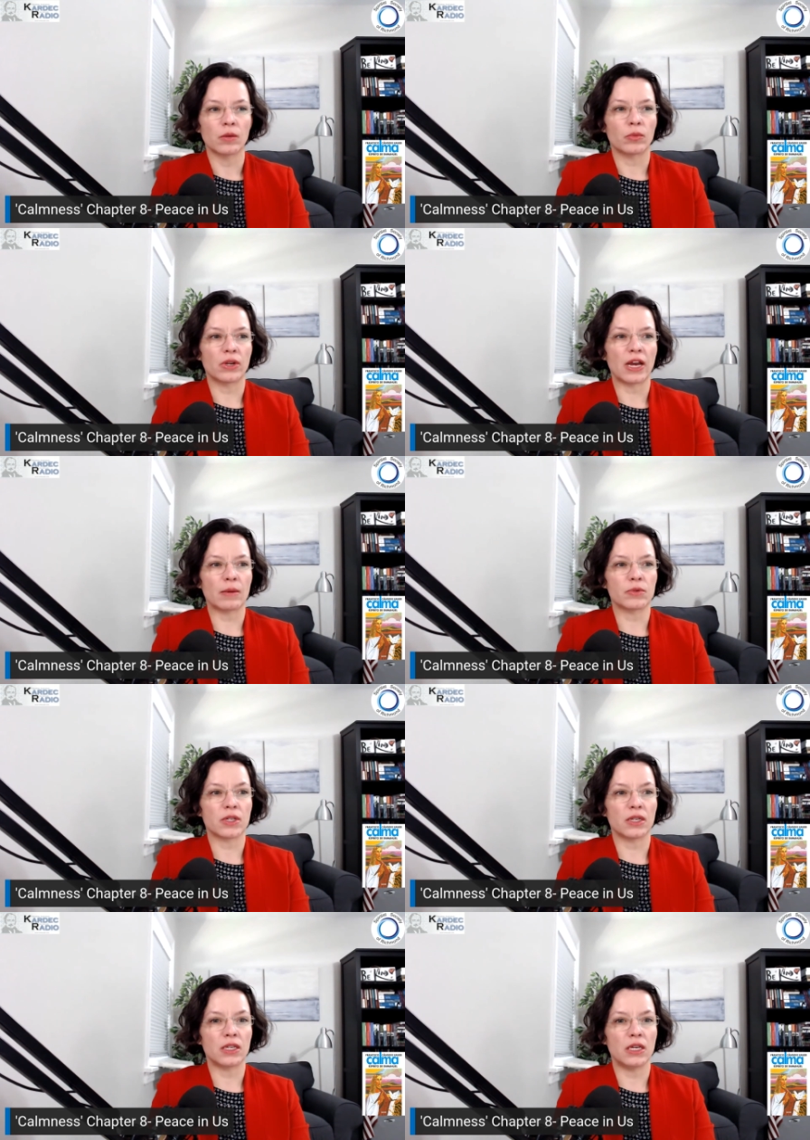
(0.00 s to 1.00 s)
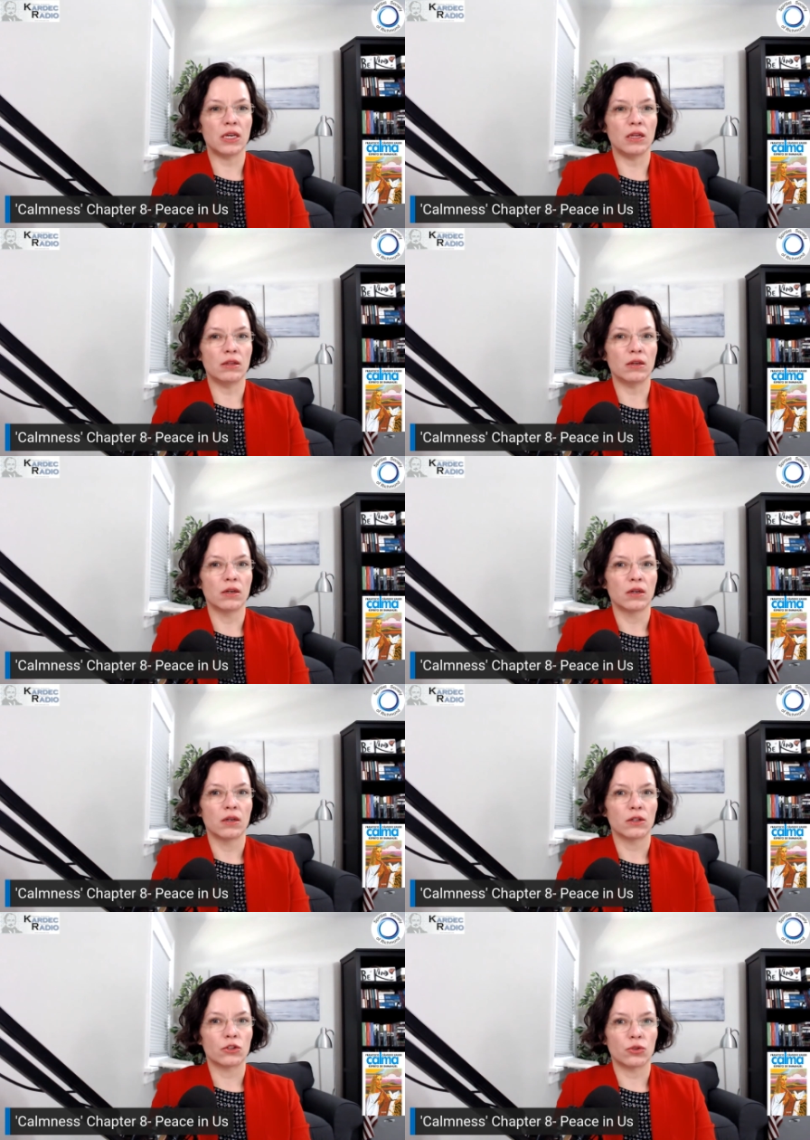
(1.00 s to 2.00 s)
Perhaps I need
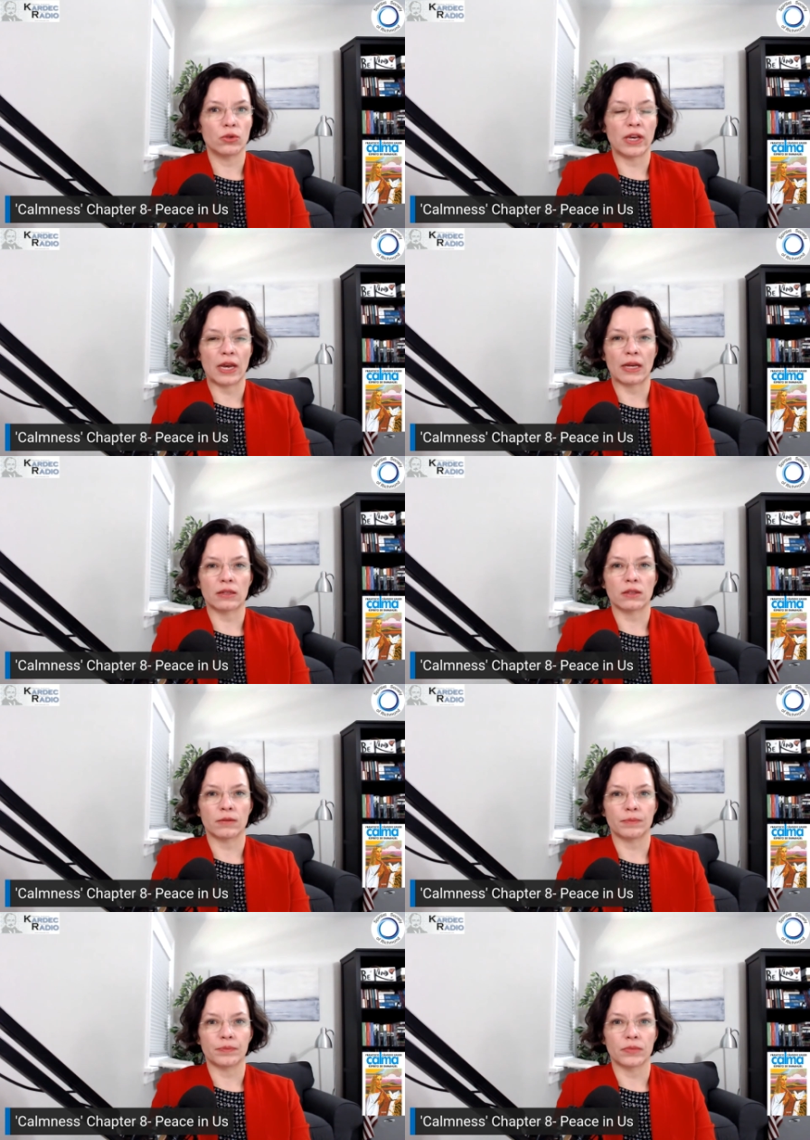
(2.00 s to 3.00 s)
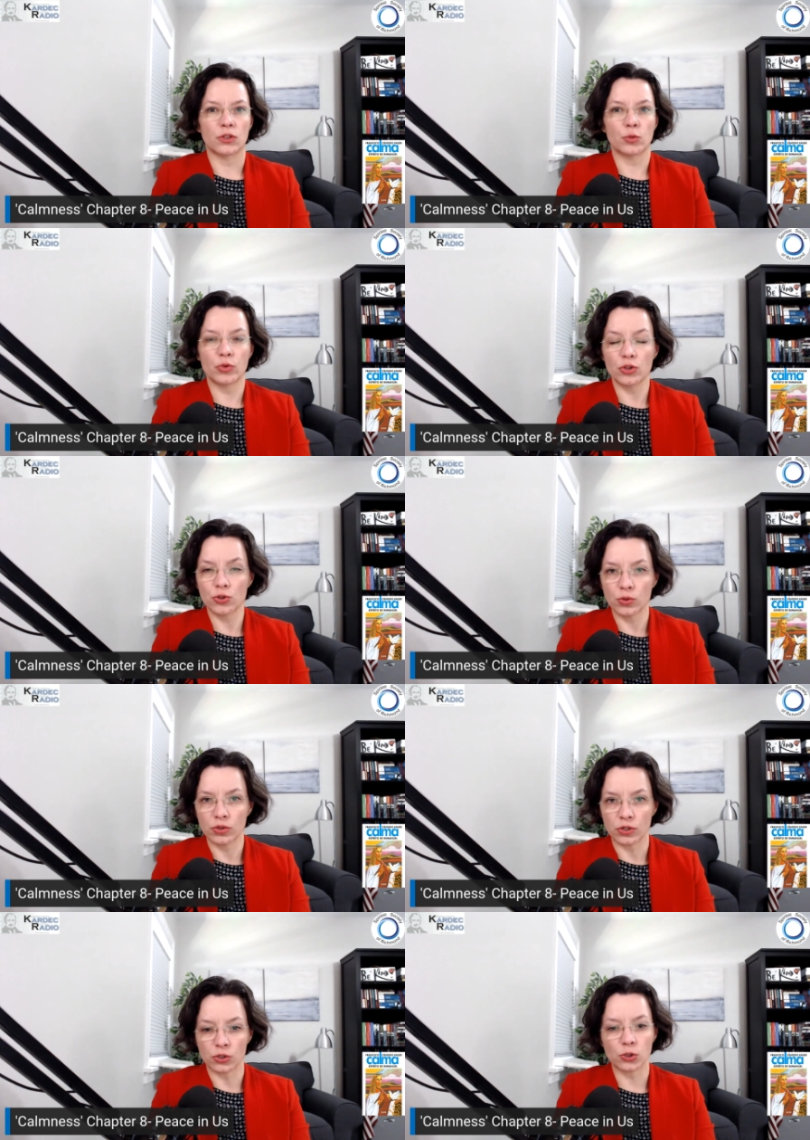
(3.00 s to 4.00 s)
to get spiritual
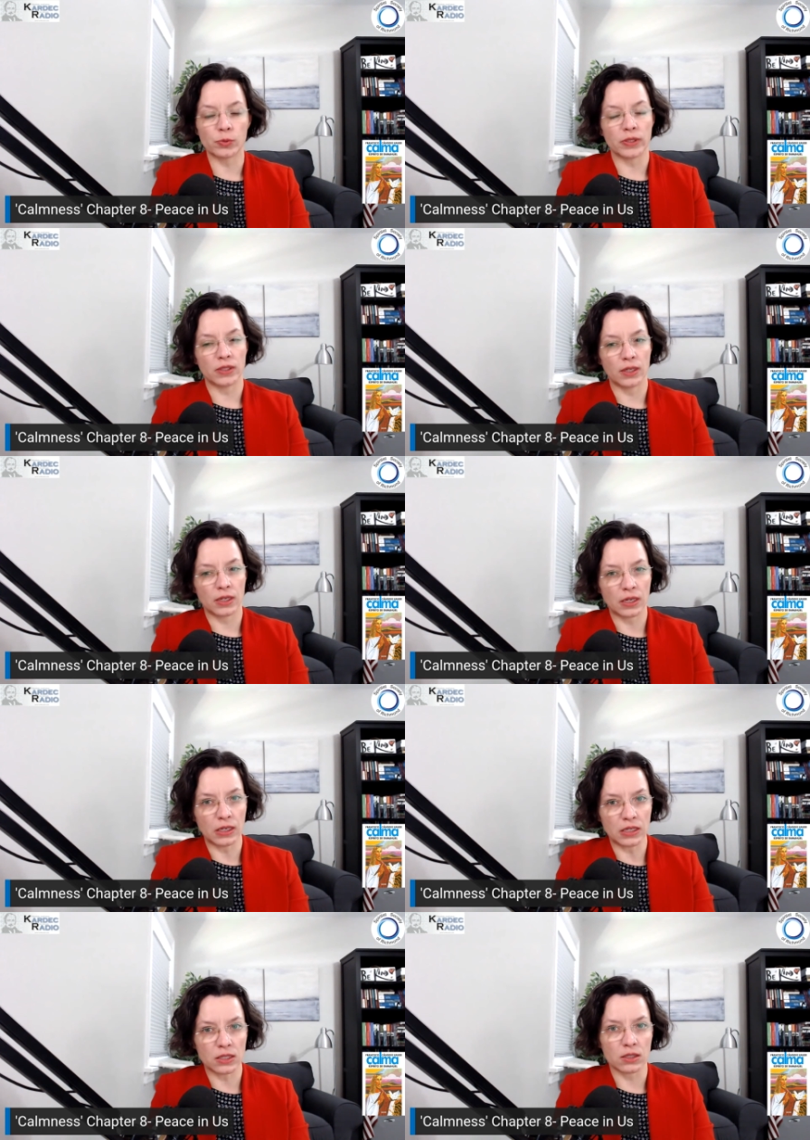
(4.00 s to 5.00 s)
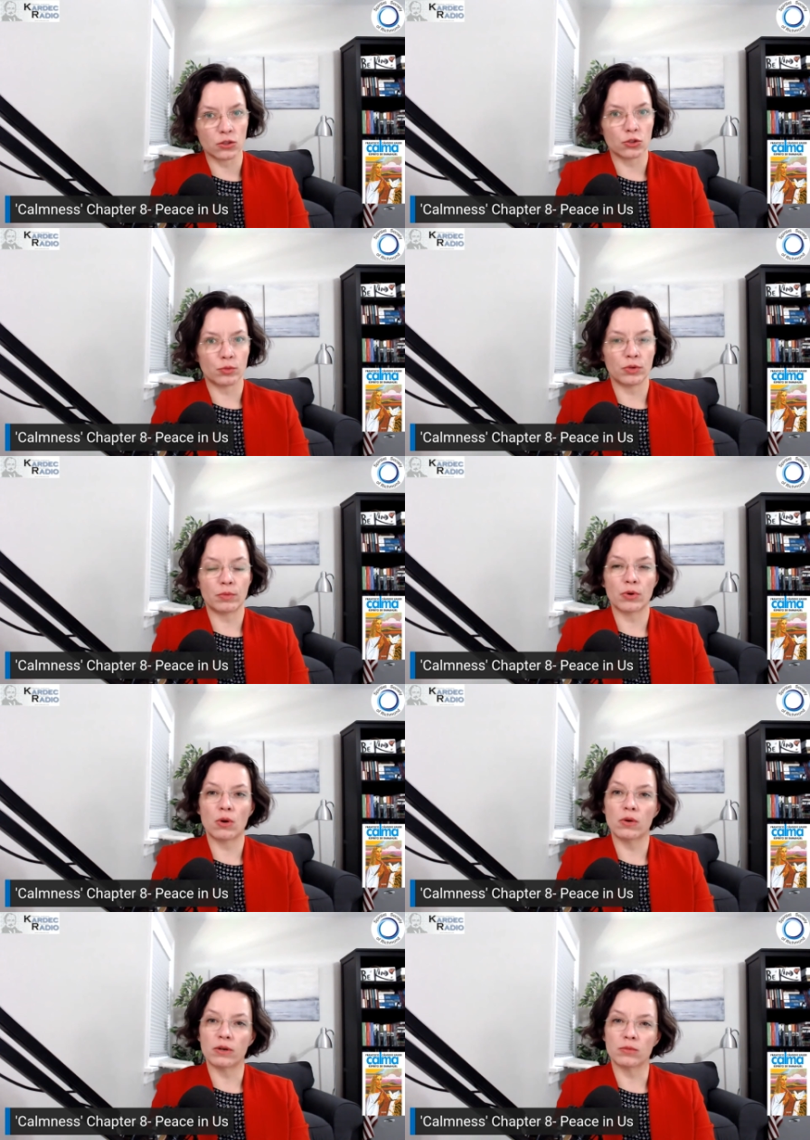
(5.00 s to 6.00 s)
nourishment. Then I listen to
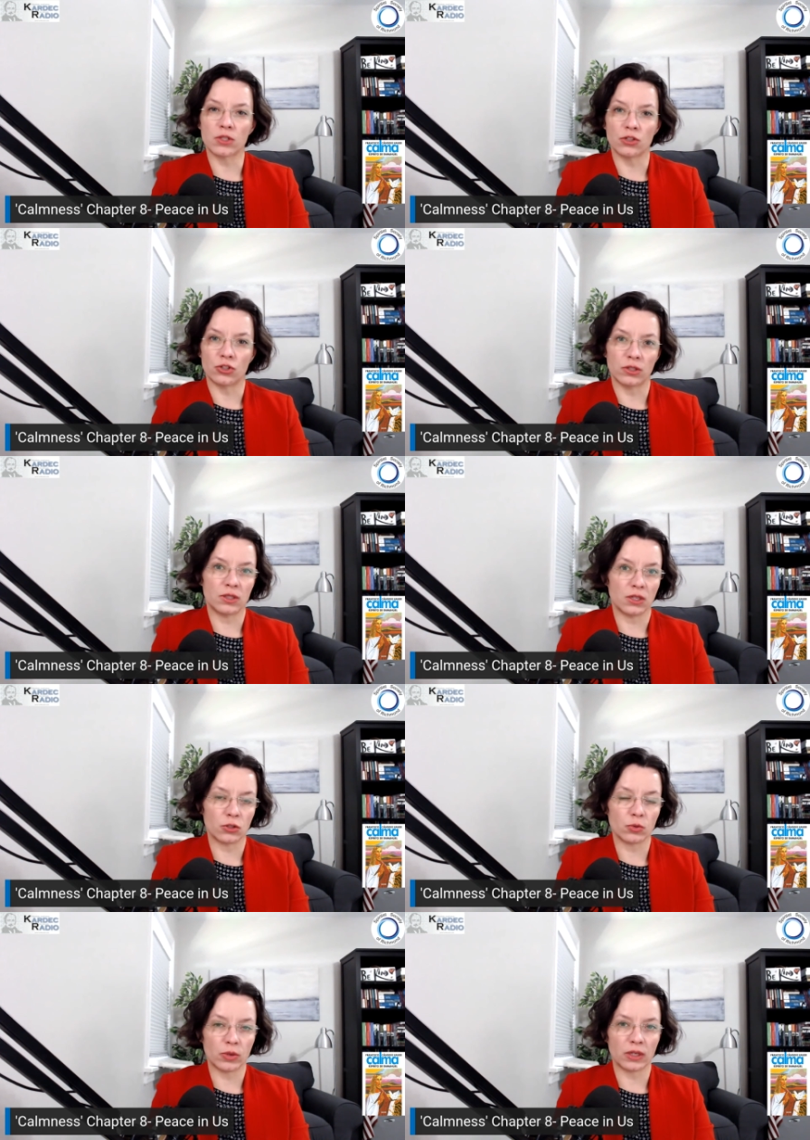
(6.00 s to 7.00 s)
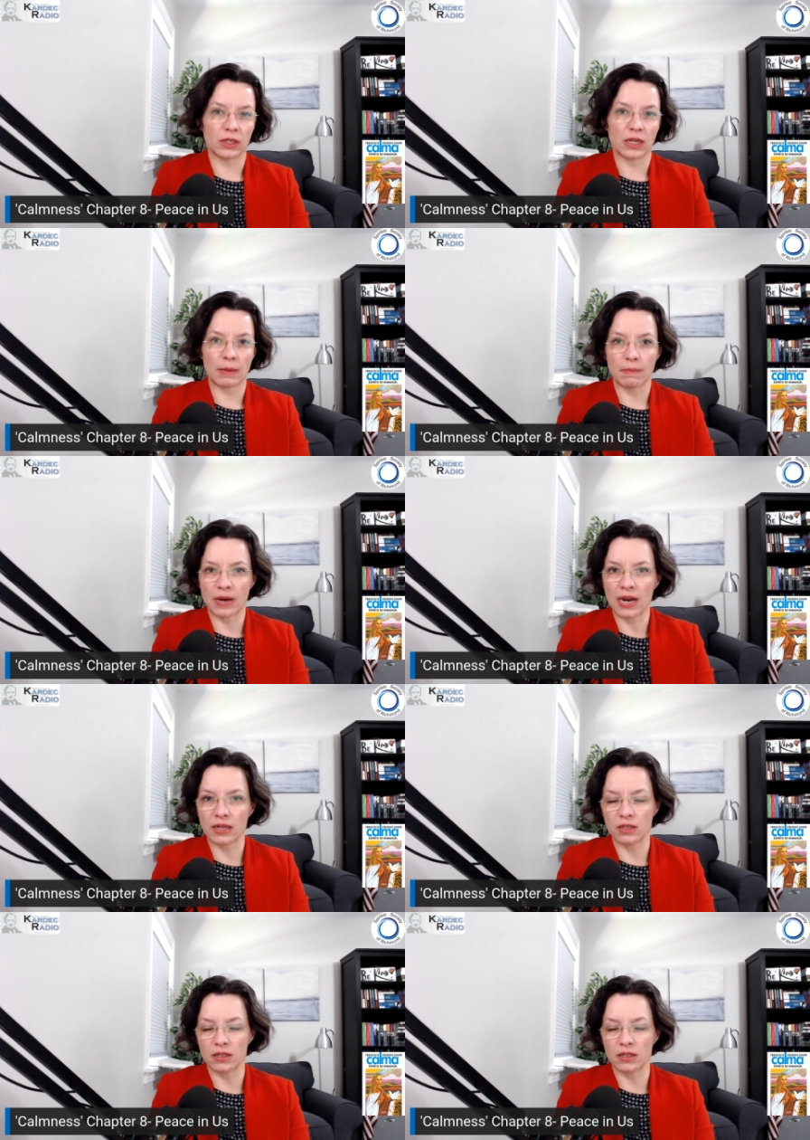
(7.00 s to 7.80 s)
programs such as this one, and I buy the